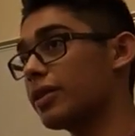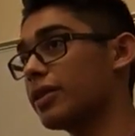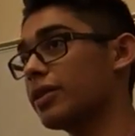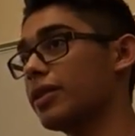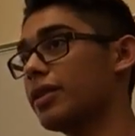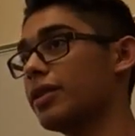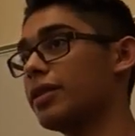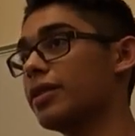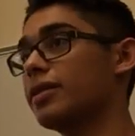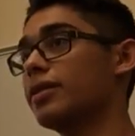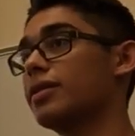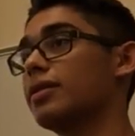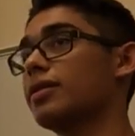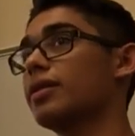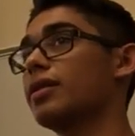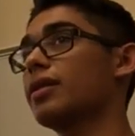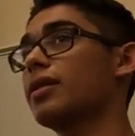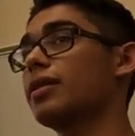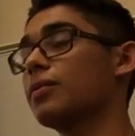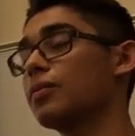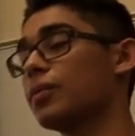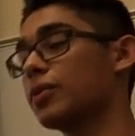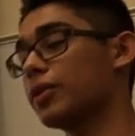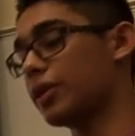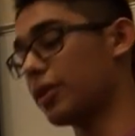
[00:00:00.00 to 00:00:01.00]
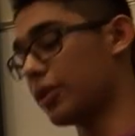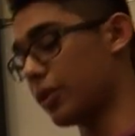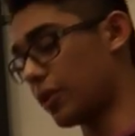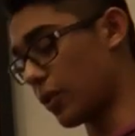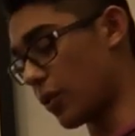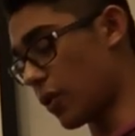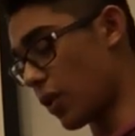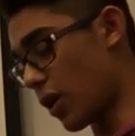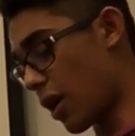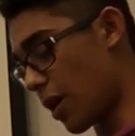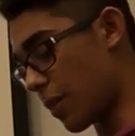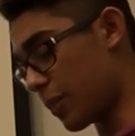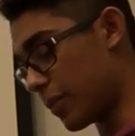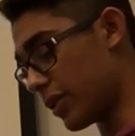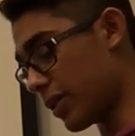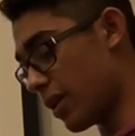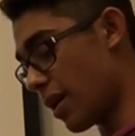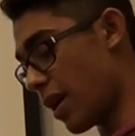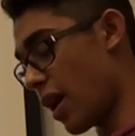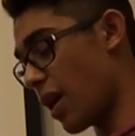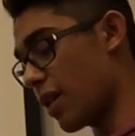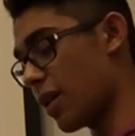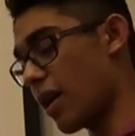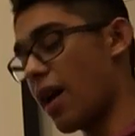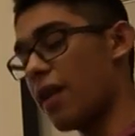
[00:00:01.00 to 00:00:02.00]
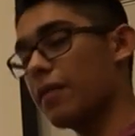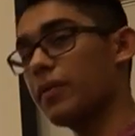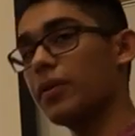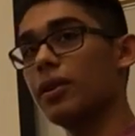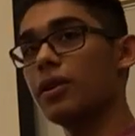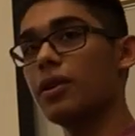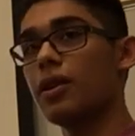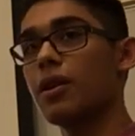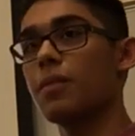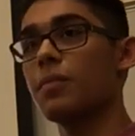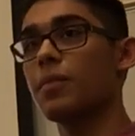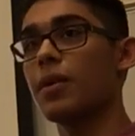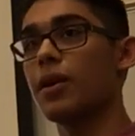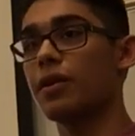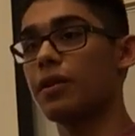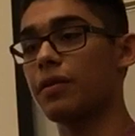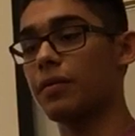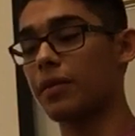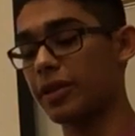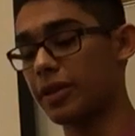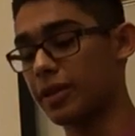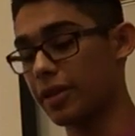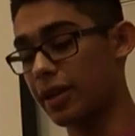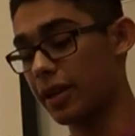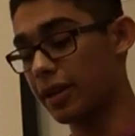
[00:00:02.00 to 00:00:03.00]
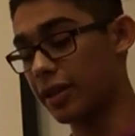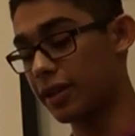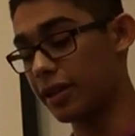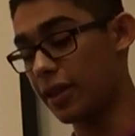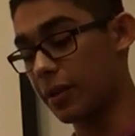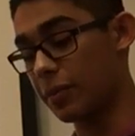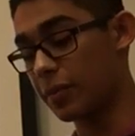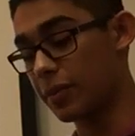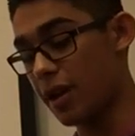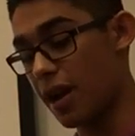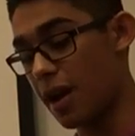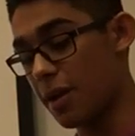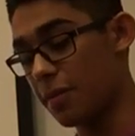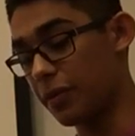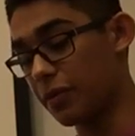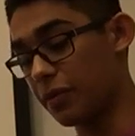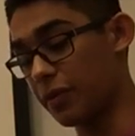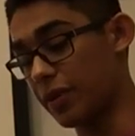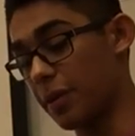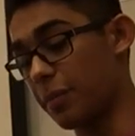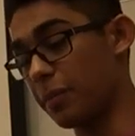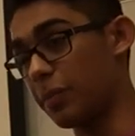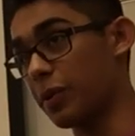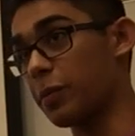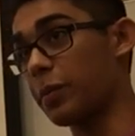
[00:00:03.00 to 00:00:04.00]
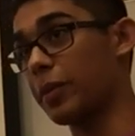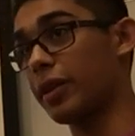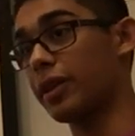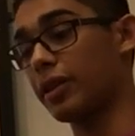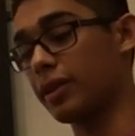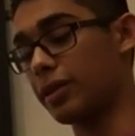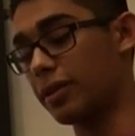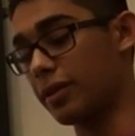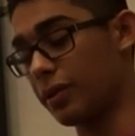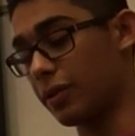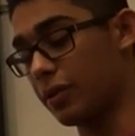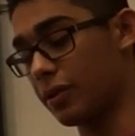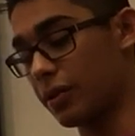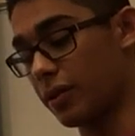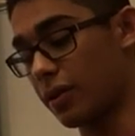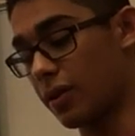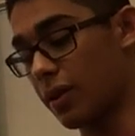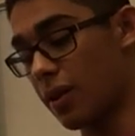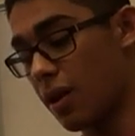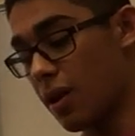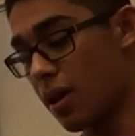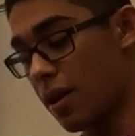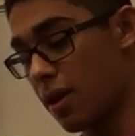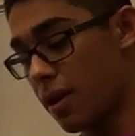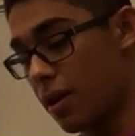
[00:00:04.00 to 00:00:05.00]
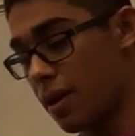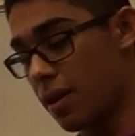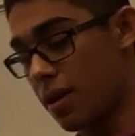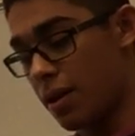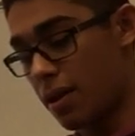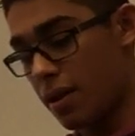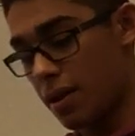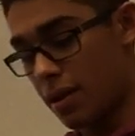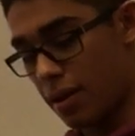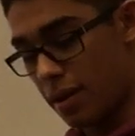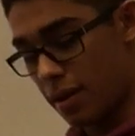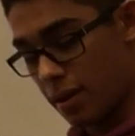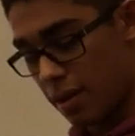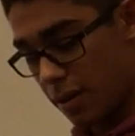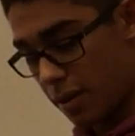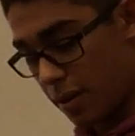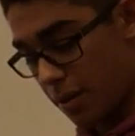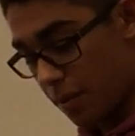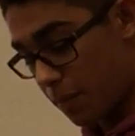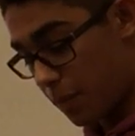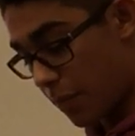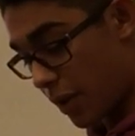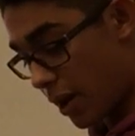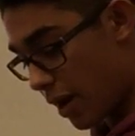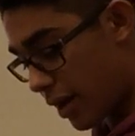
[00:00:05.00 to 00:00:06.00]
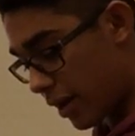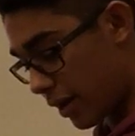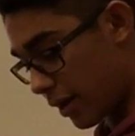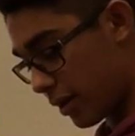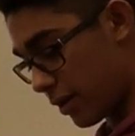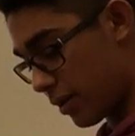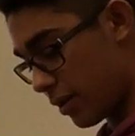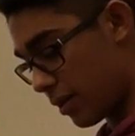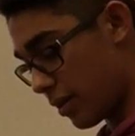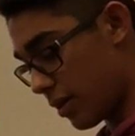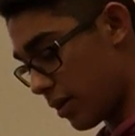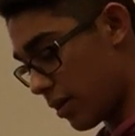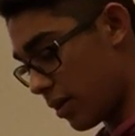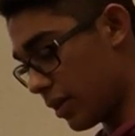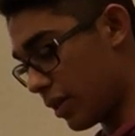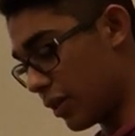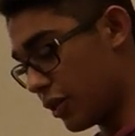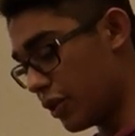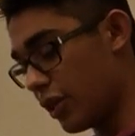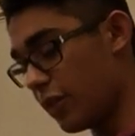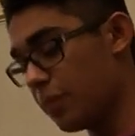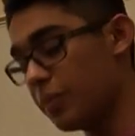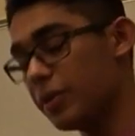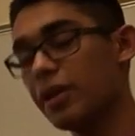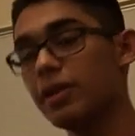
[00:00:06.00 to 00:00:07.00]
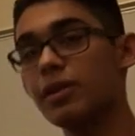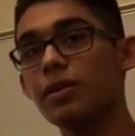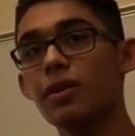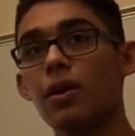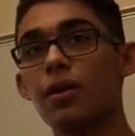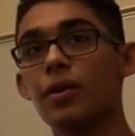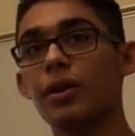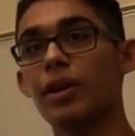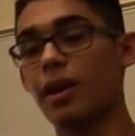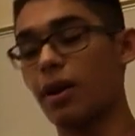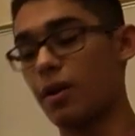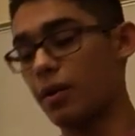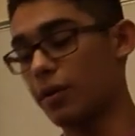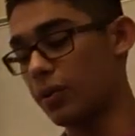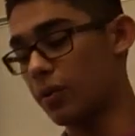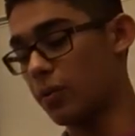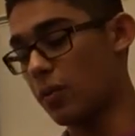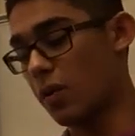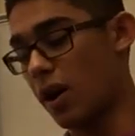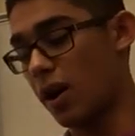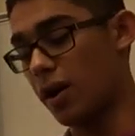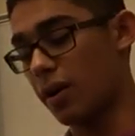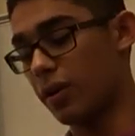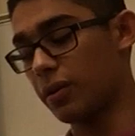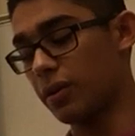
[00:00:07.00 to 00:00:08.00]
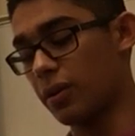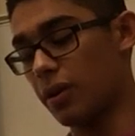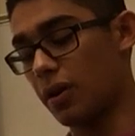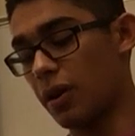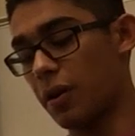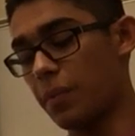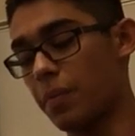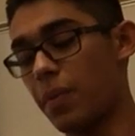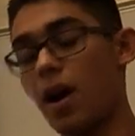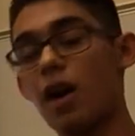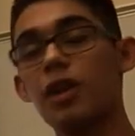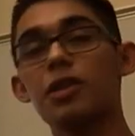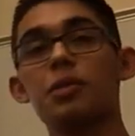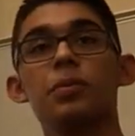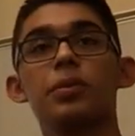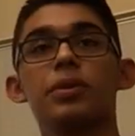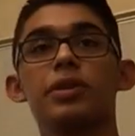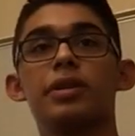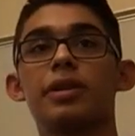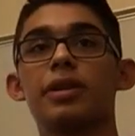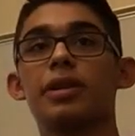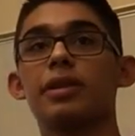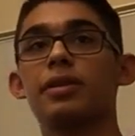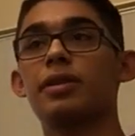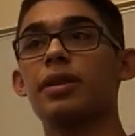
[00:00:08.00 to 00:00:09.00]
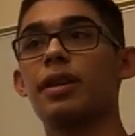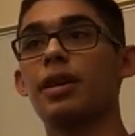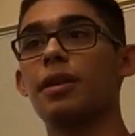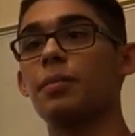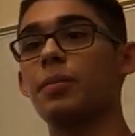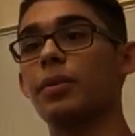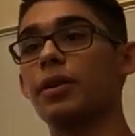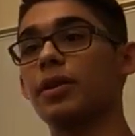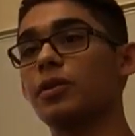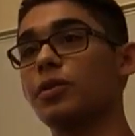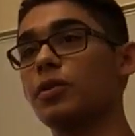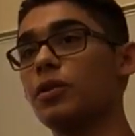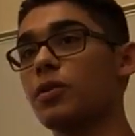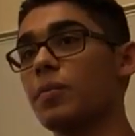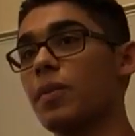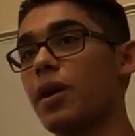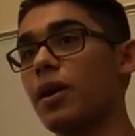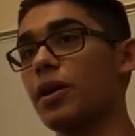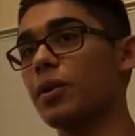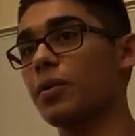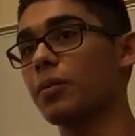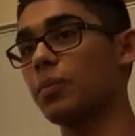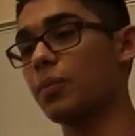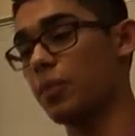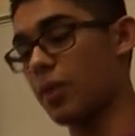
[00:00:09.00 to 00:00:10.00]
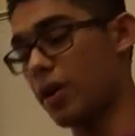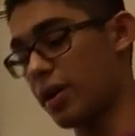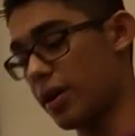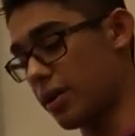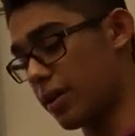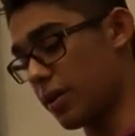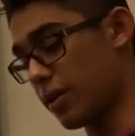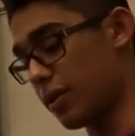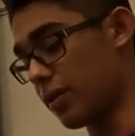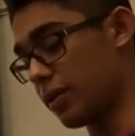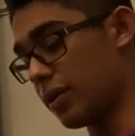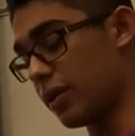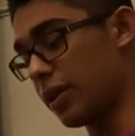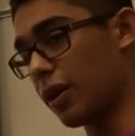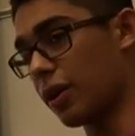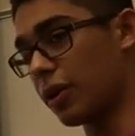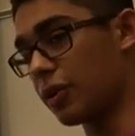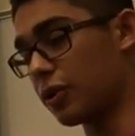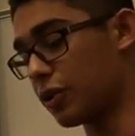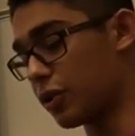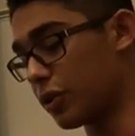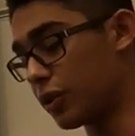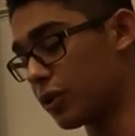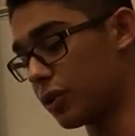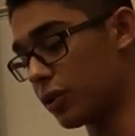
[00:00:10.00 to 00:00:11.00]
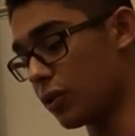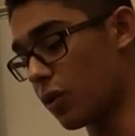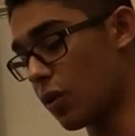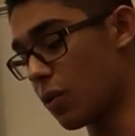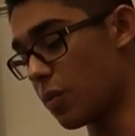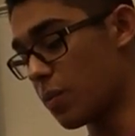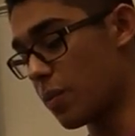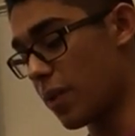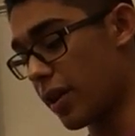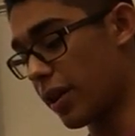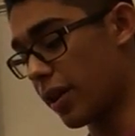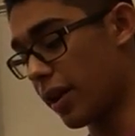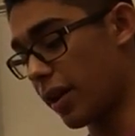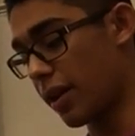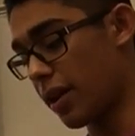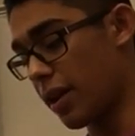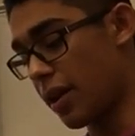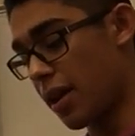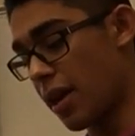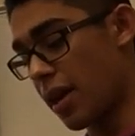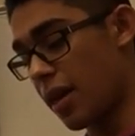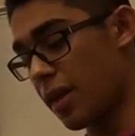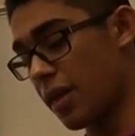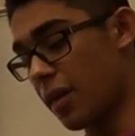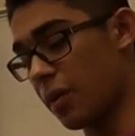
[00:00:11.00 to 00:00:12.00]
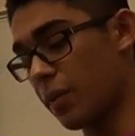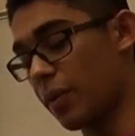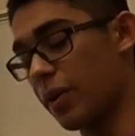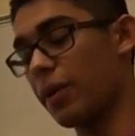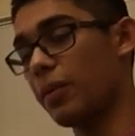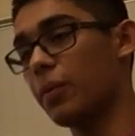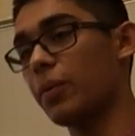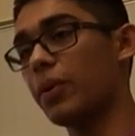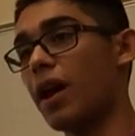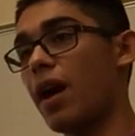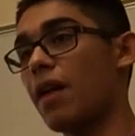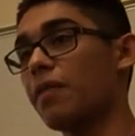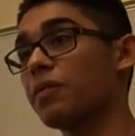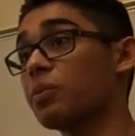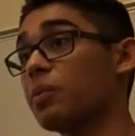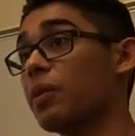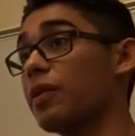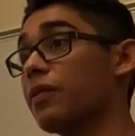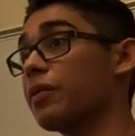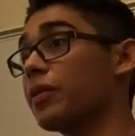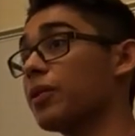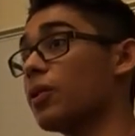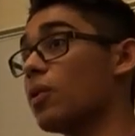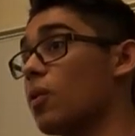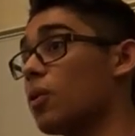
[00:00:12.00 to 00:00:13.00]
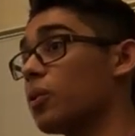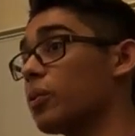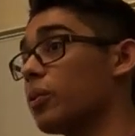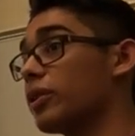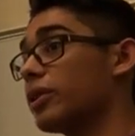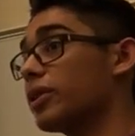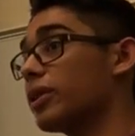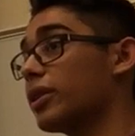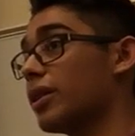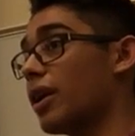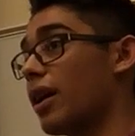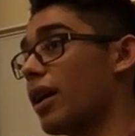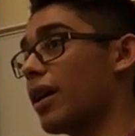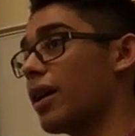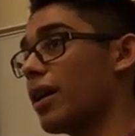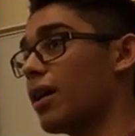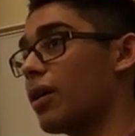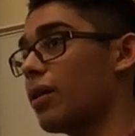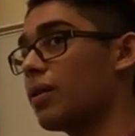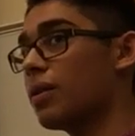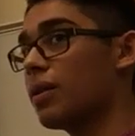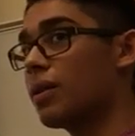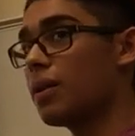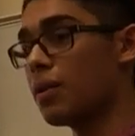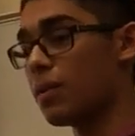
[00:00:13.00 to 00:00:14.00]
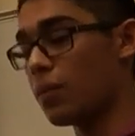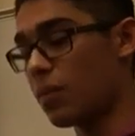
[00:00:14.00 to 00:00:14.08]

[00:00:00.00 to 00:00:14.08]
disease-resistant crops and have unharmed biodiversity at the same time if we implement this solution. But the GMCs already out in the wild are impossible to contain because no matter what, there are just so many that we would have to wait for the old ones to die out,